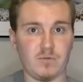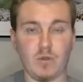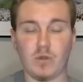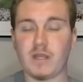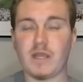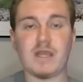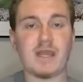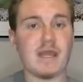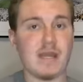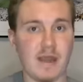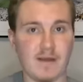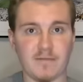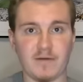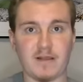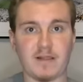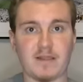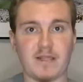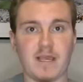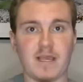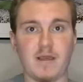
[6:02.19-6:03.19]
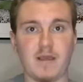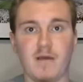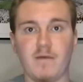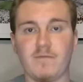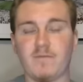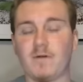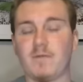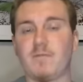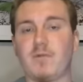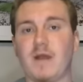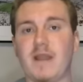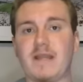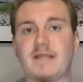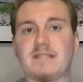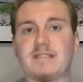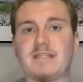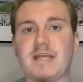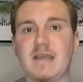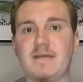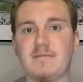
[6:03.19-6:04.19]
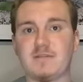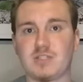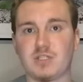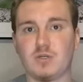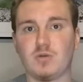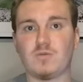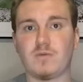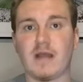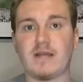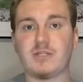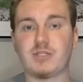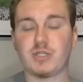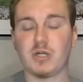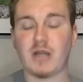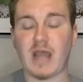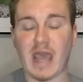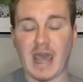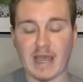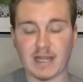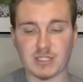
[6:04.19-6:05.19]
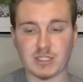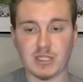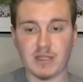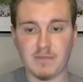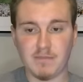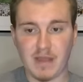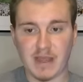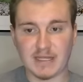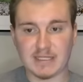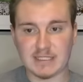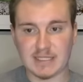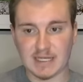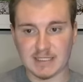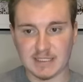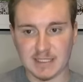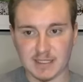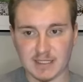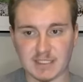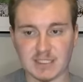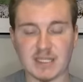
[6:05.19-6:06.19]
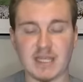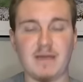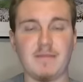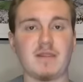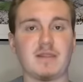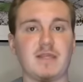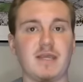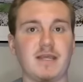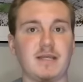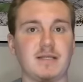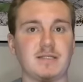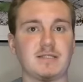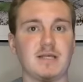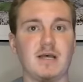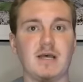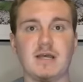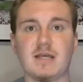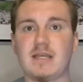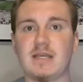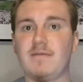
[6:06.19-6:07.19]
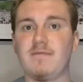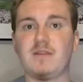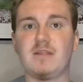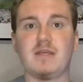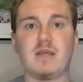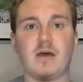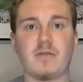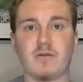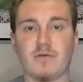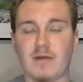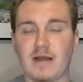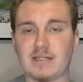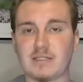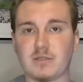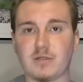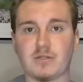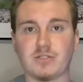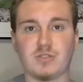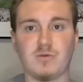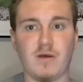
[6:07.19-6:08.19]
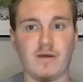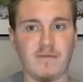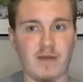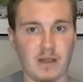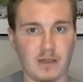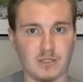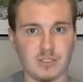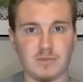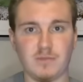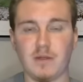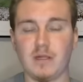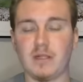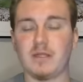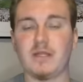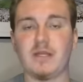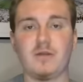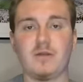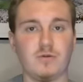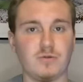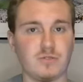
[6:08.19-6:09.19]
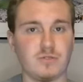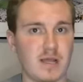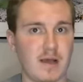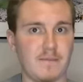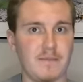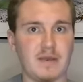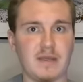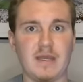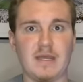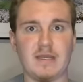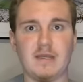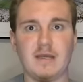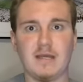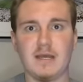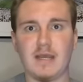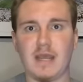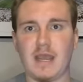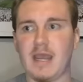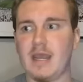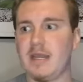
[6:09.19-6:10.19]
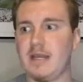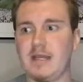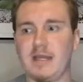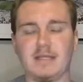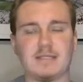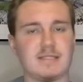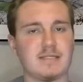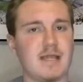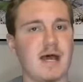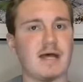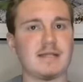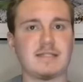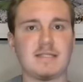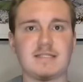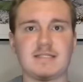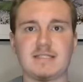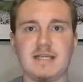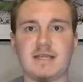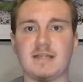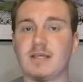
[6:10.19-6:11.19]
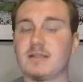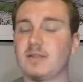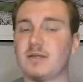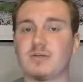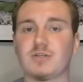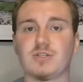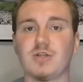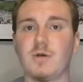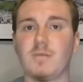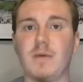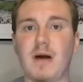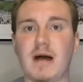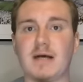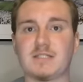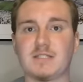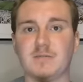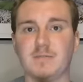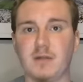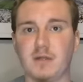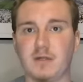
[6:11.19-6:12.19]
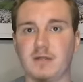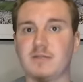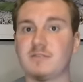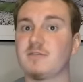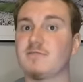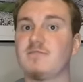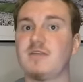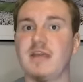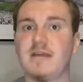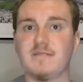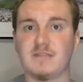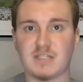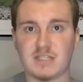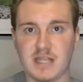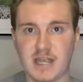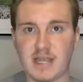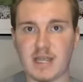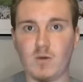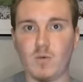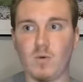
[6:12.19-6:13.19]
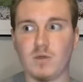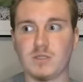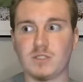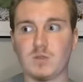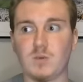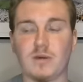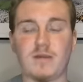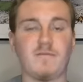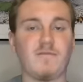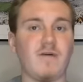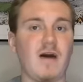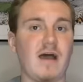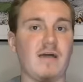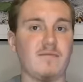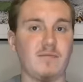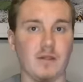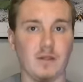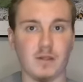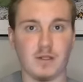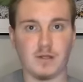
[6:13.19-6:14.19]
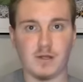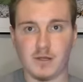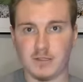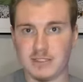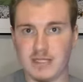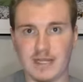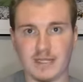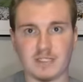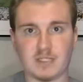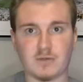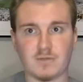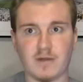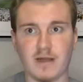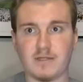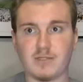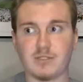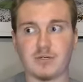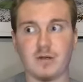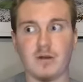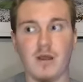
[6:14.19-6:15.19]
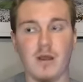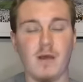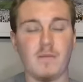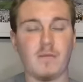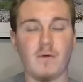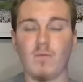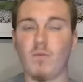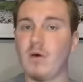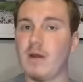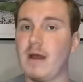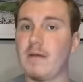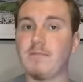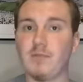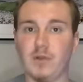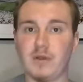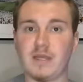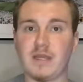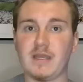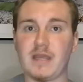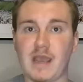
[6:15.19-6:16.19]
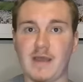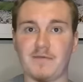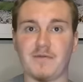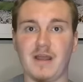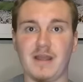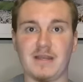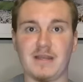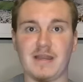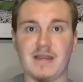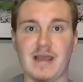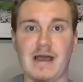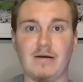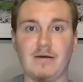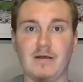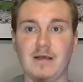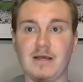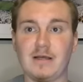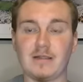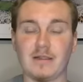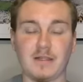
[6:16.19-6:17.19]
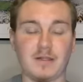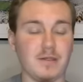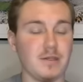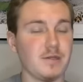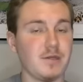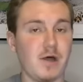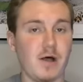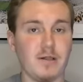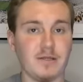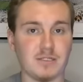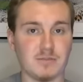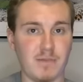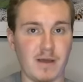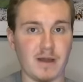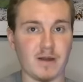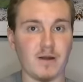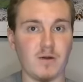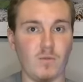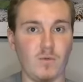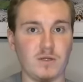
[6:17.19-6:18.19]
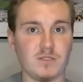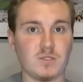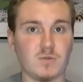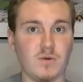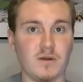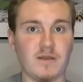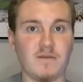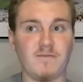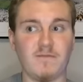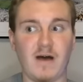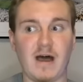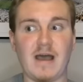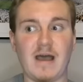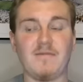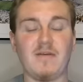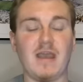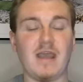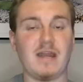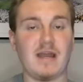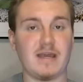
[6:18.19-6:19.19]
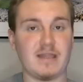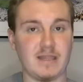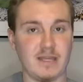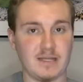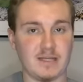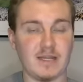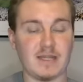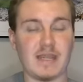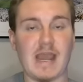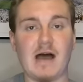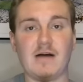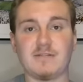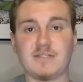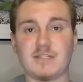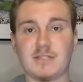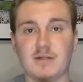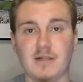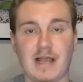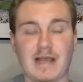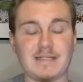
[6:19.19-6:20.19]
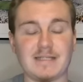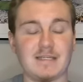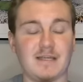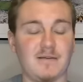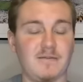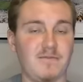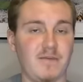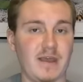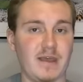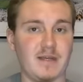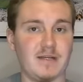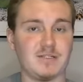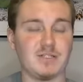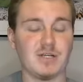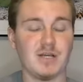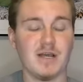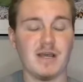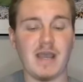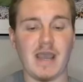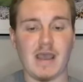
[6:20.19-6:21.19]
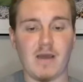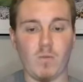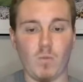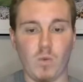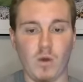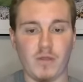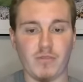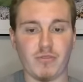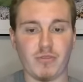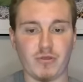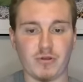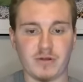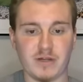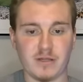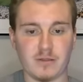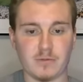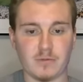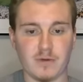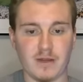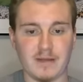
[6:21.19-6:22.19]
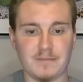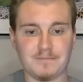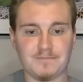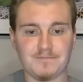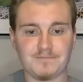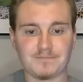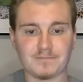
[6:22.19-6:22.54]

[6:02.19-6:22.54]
Looking at everything, for Braeden Davis to redshirt actually makes sense in the scheme of things, given the other wrestlers who have eligibility, who's coming in. And it's not to say that there's no possibilities of Davis staying at 125, Lilledahl takes the redshirt. But what I'm looking at right now, Lilledahl is better at 125, and I think Nagao still has the advantage at 133.